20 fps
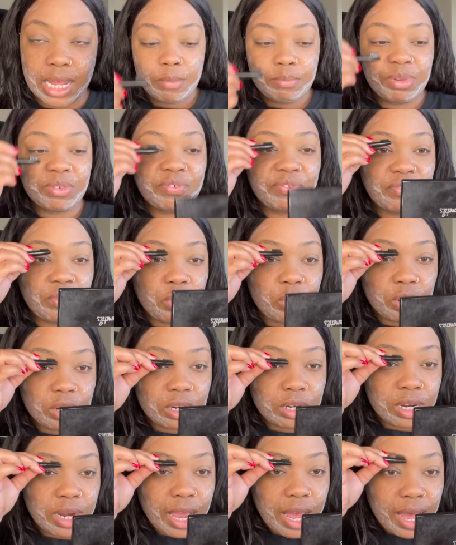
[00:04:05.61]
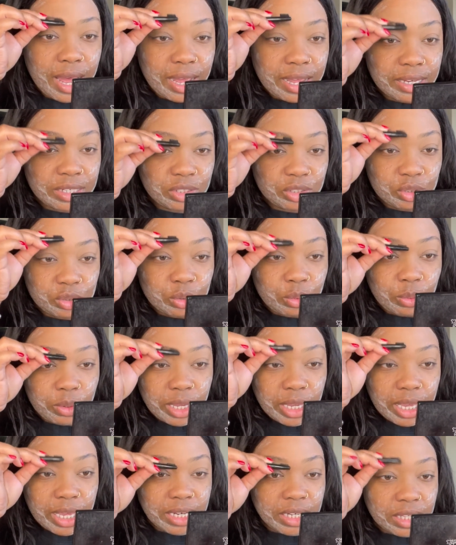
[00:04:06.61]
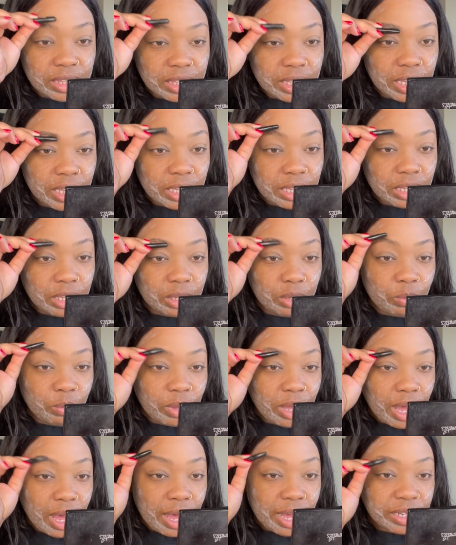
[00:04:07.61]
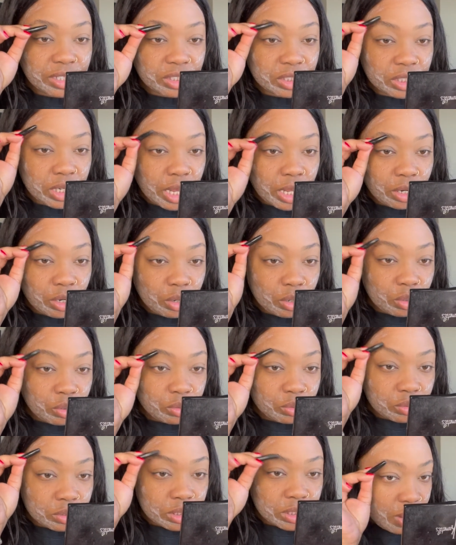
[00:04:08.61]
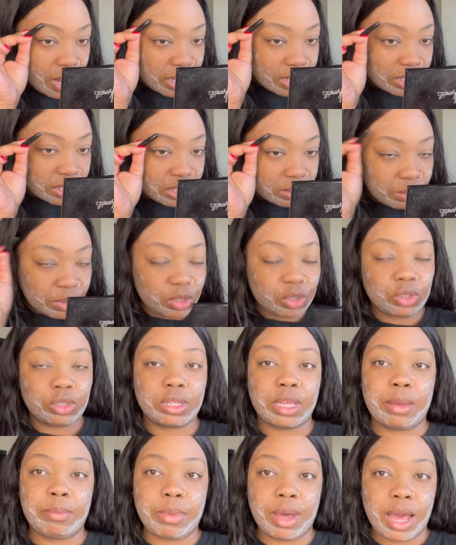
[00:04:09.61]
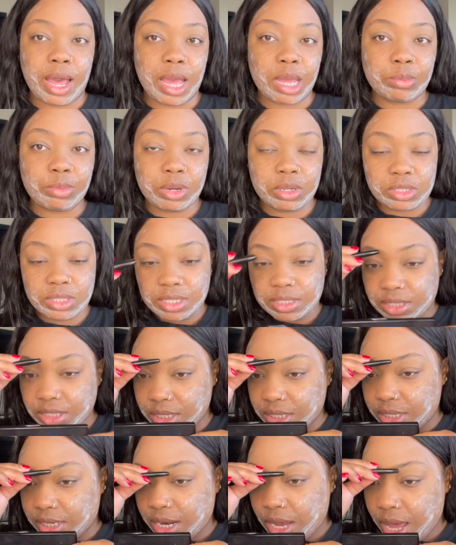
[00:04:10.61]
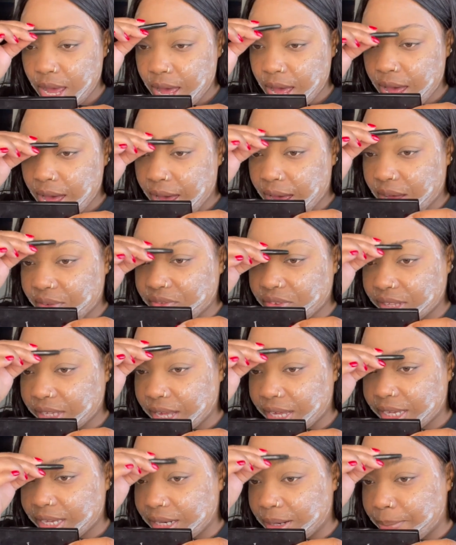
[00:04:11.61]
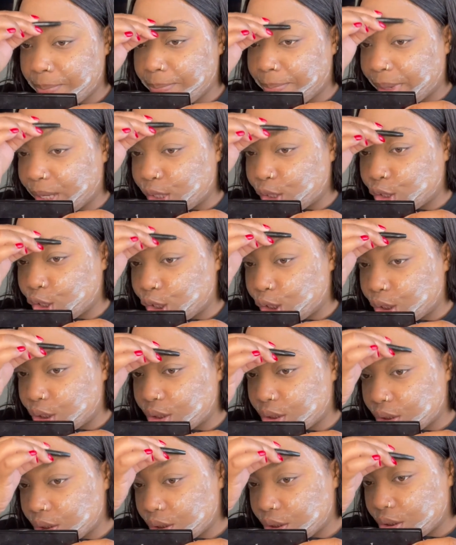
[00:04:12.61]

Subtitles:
Before I do anything with eyeshadows, I like to make sure that my eyebrows are done. I feel like I get a better